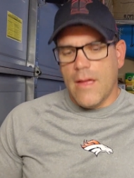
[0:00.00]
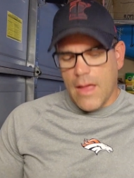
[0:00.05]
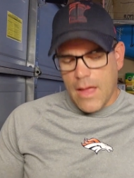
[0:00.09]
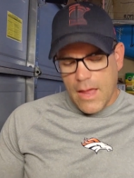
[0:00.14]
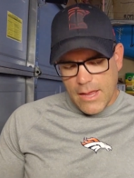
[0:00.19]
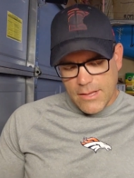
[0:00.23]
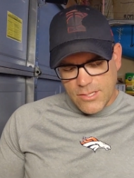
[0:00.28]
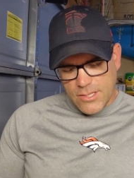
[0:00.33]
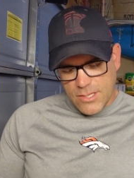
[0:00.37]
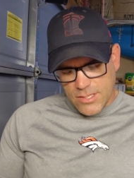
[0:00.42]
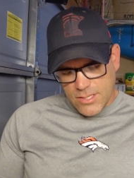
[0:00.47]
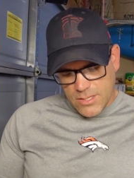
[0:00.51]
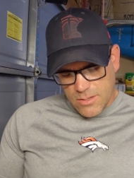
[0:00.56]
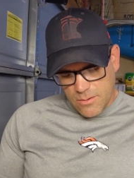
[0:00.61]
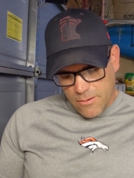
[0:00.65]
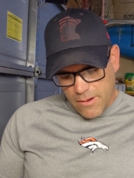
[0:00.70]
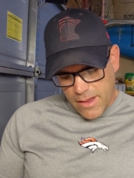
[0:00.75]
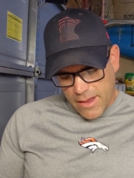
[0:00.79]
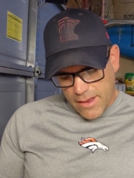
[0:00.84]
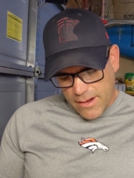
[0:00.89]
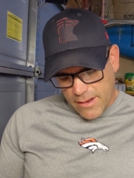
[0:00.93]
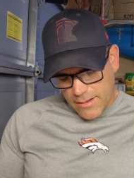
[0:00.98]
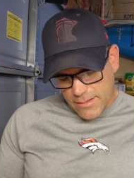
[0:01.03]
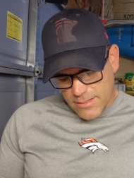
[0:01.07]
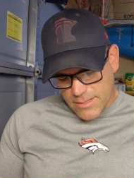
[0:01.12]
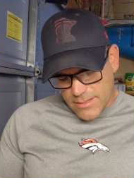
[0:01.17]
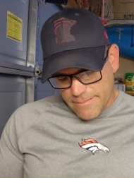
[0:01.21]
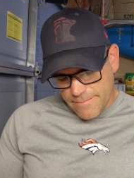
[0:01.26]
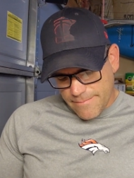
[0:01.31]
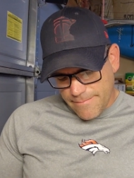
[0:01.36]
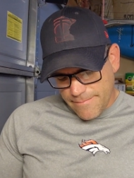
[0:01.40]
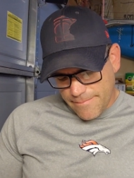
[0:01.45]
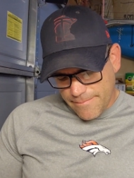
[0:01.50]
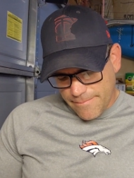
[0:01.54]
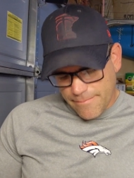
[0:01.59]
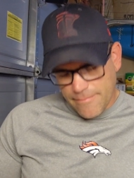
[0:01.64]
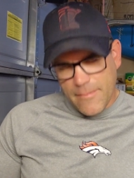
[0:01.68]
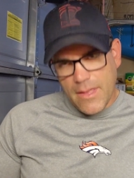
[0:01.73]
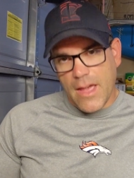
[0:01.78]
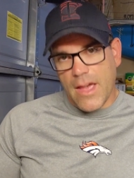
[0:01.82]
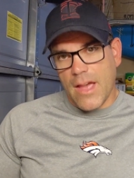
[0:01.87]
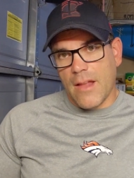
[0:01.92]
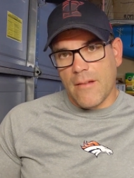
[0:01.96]
it's just the way it is
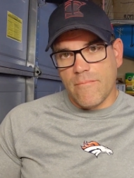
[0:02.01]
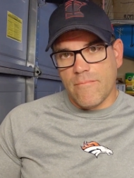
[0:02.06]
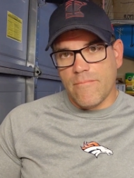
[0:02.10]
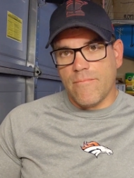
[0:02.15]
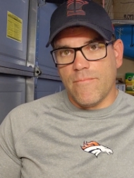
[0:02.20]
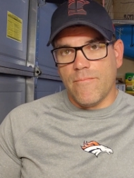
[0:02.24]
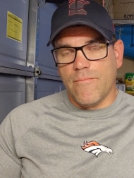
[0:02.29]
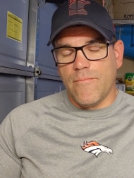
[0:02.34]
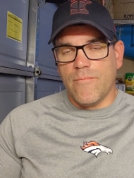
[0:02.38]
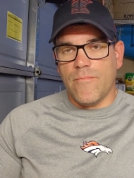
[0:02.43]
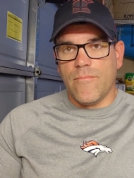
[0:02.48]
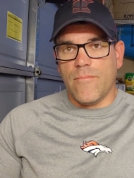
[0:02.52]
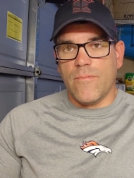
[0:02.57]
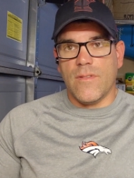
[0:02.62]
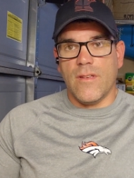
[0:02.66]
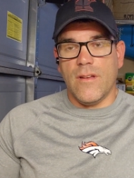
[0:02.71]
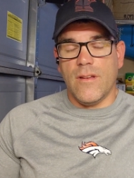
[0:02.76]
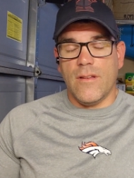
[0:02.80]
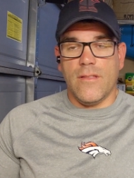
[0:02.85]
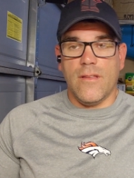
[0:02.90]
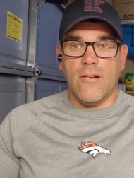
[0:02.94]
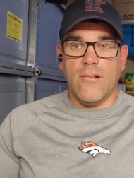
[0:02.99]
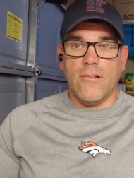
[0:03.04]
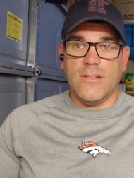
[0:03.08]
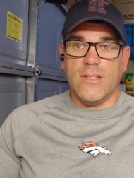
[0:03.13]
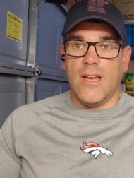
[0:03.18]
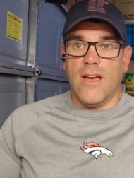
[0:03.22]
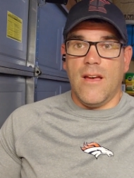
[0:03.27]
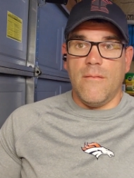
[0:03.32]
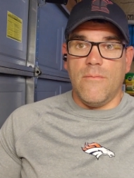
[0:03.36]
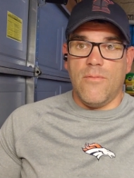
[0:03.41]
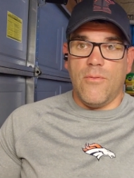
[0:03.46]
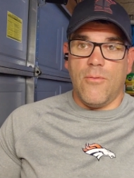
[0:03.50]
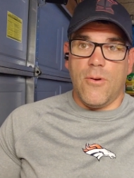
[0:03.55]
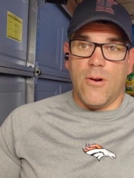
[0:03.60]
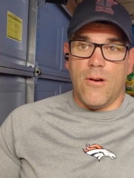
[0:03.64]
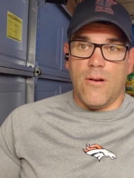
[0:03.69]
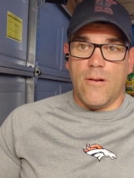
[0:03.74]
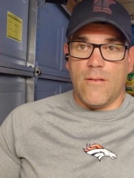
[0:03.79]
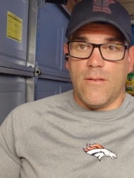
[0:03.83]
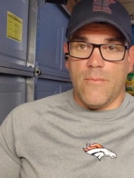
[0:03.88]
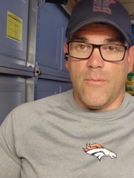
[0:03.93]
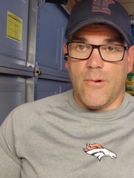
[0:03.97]
and there are times
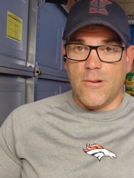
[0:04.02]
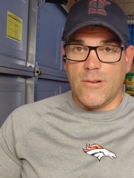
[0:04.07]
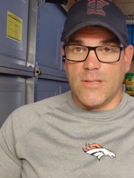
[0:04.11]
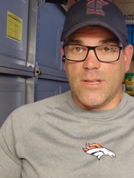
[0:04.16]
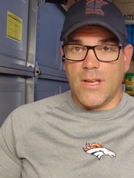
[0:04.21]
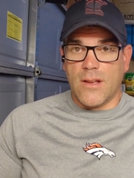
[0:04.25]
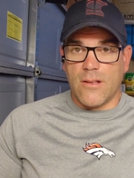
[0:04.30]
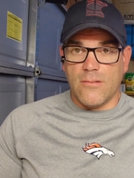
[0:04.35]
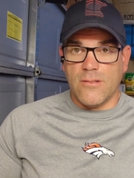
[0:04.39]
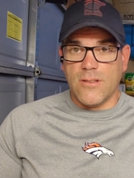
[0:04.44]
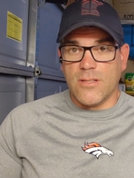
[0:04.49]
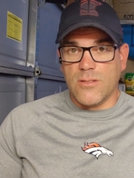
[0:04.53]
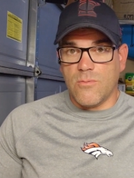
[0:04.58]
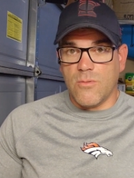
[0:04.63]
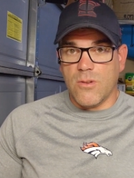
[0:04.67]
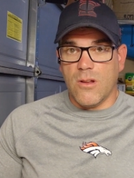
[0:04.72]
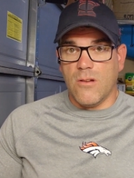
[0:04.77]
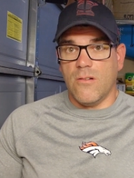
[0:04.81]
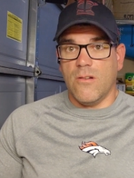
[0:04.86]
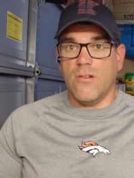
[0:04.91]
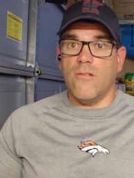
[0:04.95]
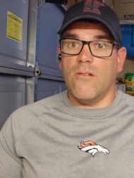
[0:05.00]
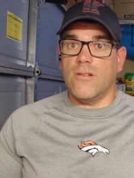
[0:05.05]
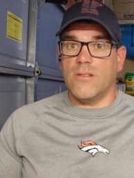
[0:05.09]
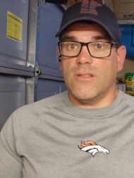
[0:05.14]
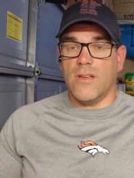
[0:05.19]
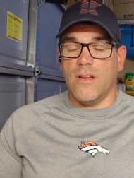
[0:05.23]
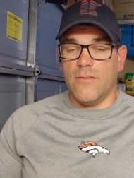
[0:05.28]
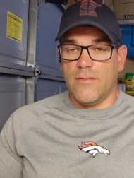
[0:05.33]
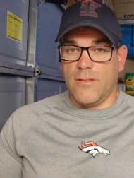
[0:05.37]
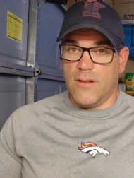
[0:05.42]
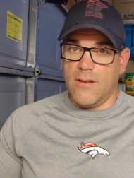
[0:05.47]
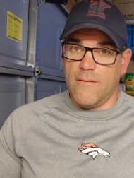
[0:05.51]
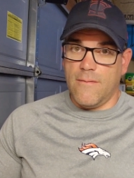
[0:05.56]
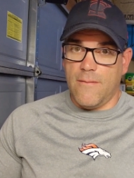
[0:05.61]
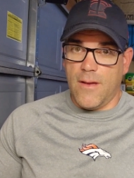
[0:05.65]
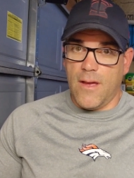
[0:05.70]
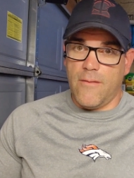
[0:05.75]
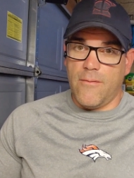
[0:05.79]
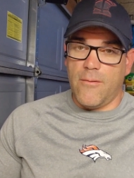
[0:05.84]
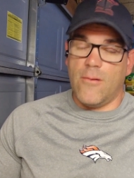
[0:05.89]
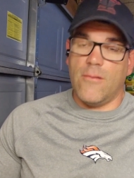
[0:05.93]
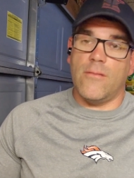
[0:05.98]
where the motorcyclists we don't do ourselves any
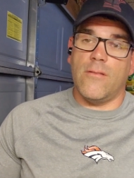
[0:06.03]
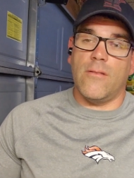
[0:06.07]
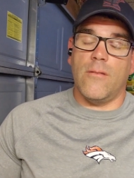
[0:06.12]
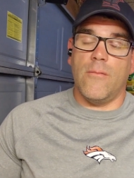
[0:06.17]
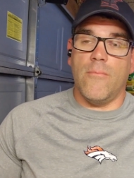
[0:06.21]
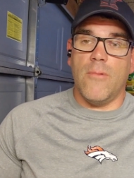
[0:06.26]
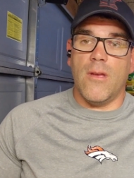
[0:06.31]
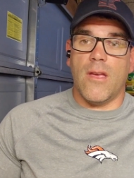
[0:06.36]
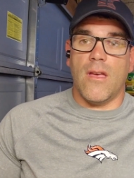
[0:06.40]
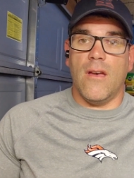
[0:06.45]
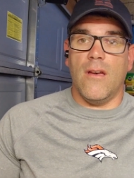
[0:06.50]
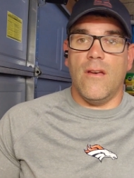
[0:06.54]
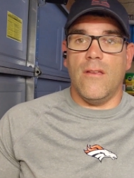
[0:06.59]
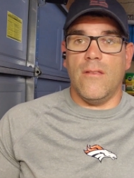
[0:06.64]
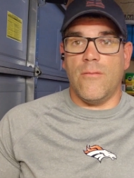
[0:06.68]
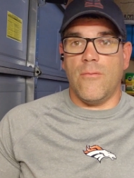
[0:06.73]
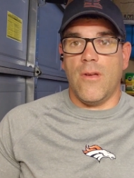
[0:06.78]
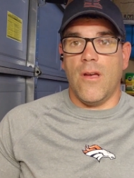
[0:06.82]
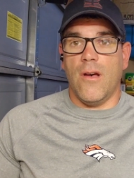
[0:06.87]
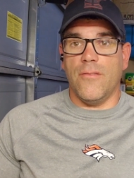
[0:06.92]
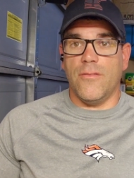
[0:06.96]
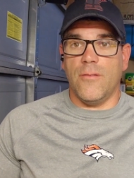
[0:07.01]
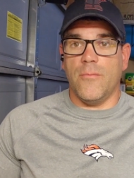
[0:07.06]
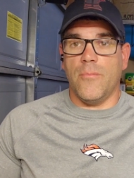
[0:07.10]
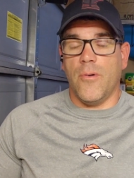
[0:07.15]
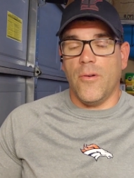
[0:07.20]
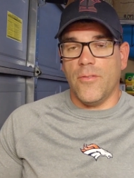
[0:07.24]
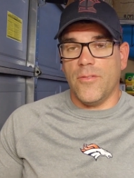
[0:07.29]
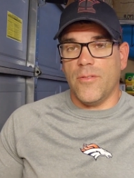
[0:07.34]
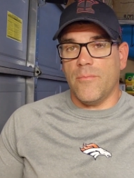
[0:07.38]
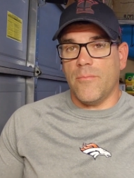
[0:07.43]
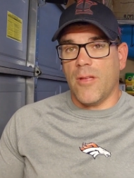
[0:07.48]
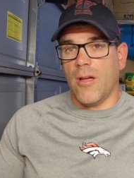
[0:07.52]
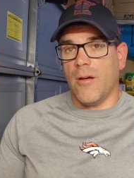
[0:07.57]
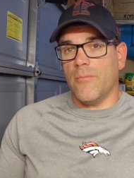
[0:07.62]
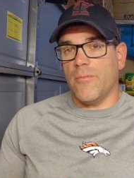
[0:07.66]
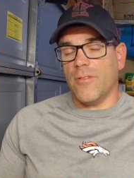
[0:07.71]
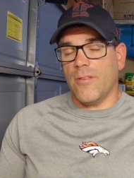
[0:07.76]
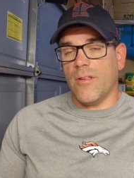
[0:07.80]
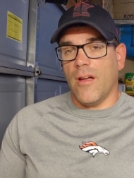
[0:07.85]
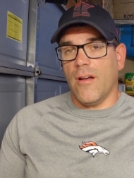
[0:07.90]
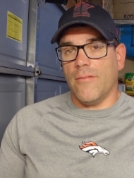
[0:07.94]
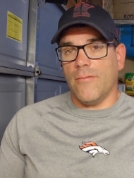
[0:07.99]
favors because we also pull some dumb
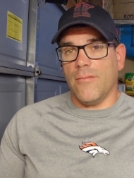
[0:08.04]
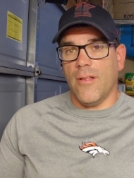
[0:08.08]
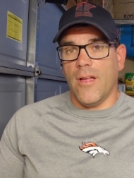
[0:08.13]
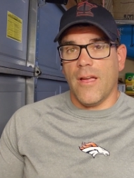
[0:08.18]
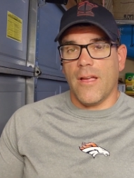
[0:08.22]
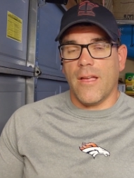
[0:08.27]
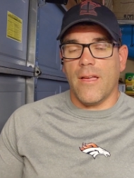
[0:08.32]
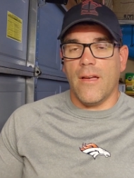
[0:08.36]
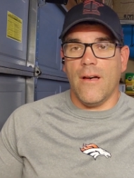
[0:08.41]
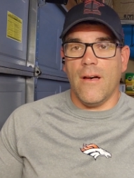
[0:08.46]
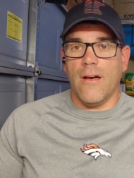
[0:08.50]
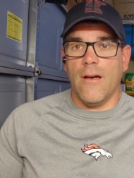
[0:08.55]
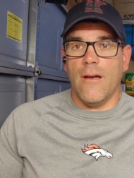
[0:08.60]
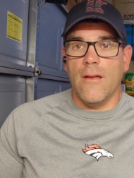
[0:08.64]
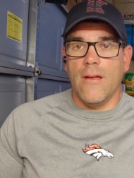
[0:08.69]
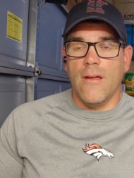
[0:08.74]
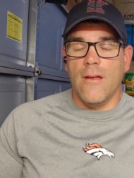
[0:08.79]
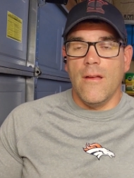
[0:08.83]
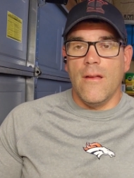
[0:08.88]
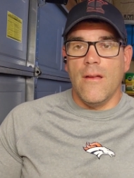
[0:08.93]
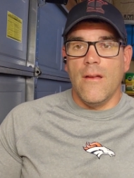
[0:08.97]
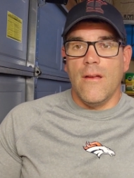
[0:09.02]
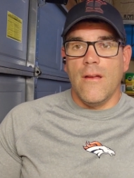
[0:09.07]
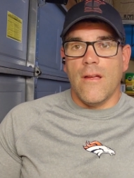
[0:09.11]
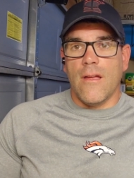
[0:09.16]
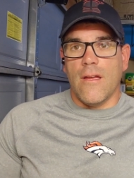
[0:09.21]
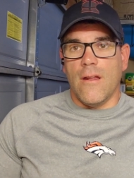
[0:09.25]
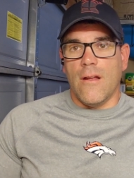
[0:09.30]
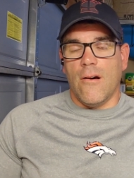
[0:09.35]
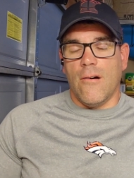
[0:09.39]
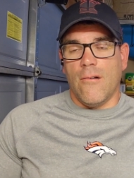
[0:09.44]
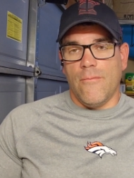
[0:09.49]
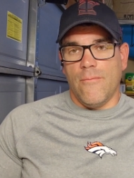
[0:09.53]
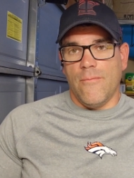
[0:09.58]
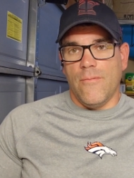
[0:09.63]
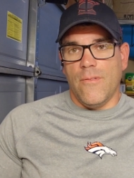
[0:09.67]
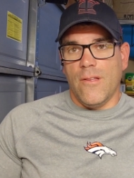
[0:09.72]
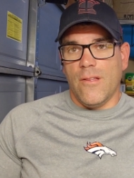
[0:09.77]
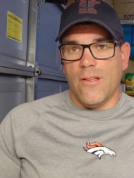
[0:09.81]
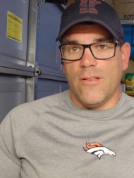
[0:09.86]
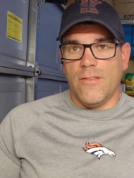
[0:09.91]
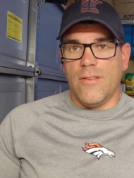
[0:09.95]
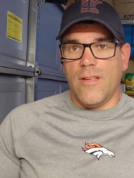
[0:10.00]
stuff like uh, you know
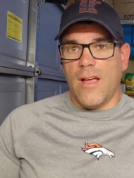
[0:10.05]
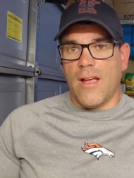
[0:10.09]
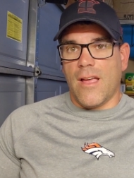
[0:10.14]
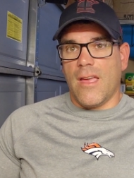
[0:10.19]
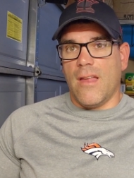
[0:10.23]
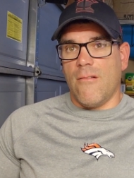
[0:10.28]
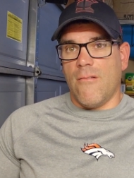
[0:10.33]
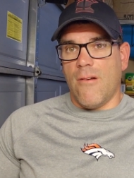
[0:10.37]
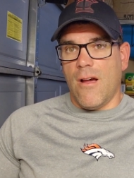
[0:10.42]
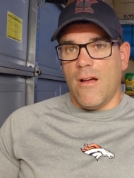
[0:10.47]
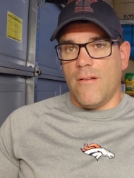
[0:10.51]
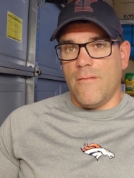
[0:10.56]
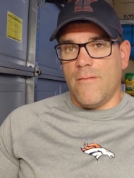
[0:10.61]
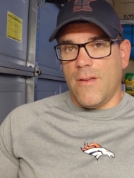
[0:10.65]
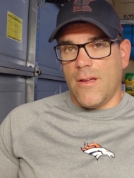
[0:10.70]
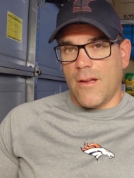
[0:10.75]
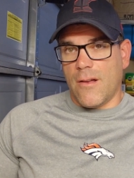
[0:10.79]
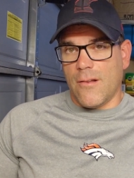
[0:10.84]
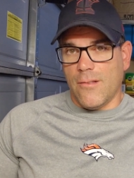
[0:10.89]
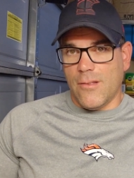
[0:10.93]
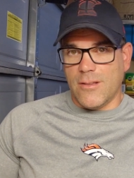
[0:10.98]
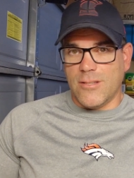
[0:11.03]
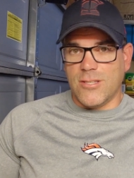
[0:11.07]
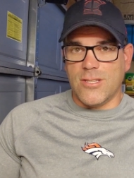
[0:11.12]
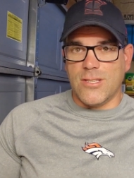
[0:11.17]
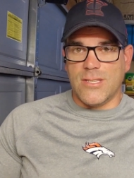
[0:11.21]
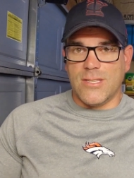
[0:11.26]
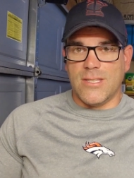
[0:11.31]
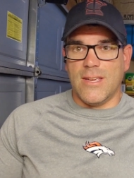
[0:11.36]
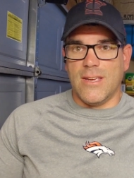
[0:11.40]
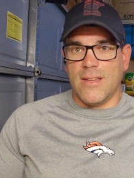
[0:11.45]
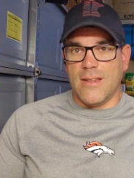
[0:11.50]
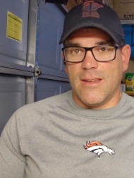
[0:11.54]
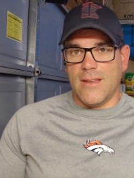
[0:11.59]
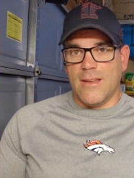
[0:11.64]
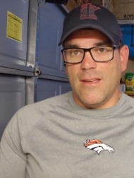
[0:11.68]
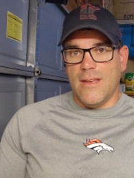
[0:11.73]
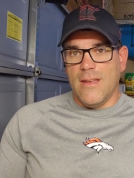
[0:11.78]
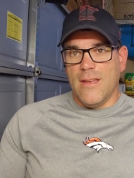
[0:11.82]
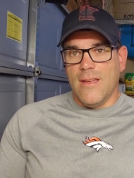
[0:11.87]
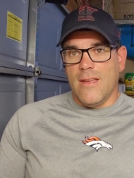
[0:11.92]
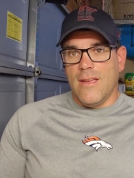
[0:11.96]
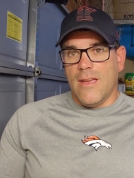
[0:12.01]
let's not get around a vehicle let's just sit
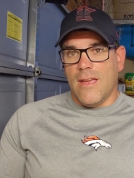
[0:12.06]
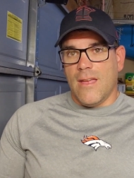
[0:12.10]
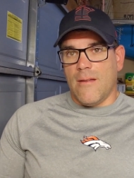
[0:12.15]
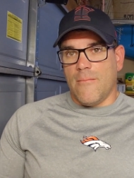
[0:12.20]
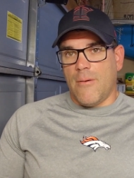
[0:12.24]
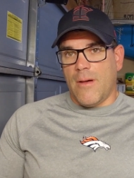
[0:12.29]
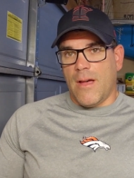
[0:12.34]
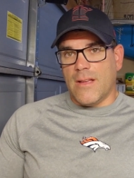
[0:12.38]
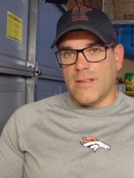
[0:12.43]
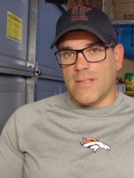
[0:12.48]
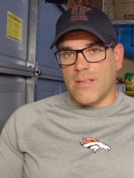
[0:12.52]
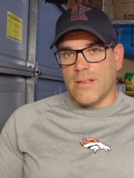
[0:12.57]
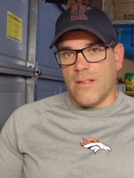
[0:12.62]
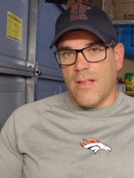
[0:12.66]
in a passing